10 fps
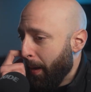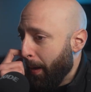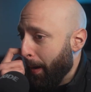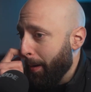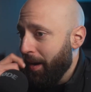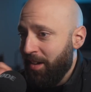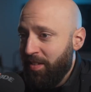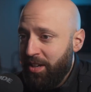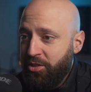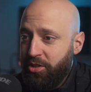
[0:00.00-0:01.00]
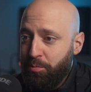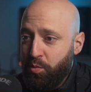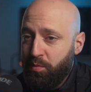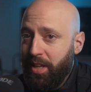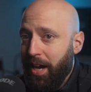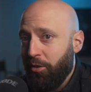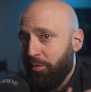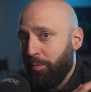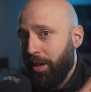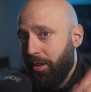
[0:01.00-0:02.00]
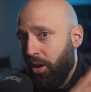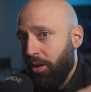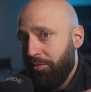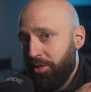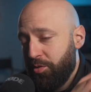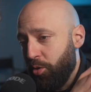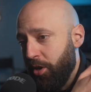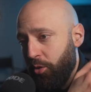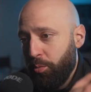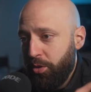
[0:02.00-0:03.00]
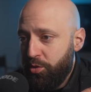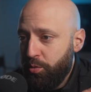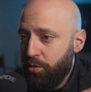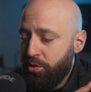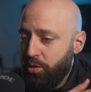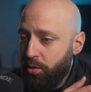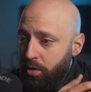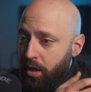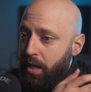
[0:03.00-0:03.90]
I've actually just moved out of my office where I normally shoot the show